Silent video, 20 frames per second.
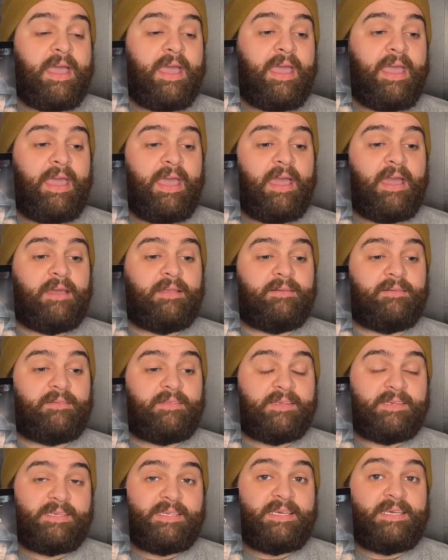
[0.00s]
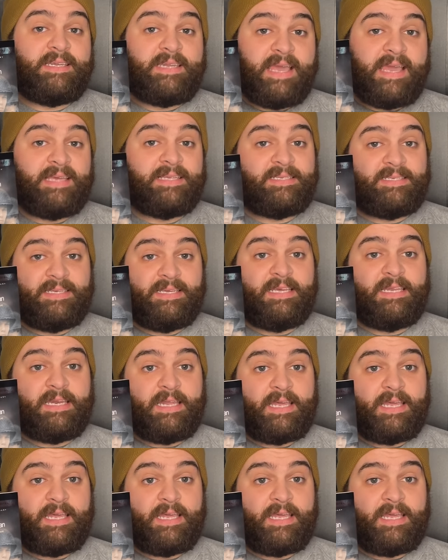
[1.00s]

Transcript: And the D-Day scene